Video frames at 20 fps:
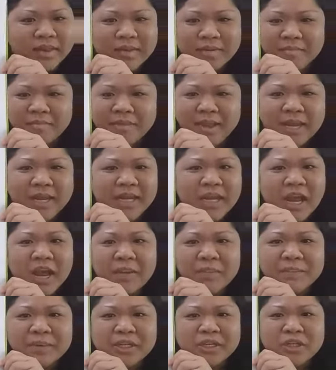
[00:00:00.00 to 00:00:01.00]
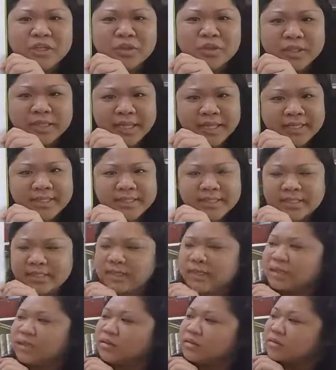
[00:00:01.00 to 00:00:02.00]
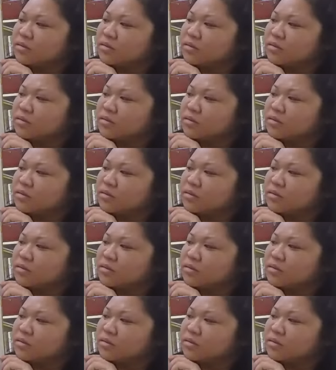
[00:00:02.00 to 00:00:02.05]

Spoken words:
Might not be too tasty.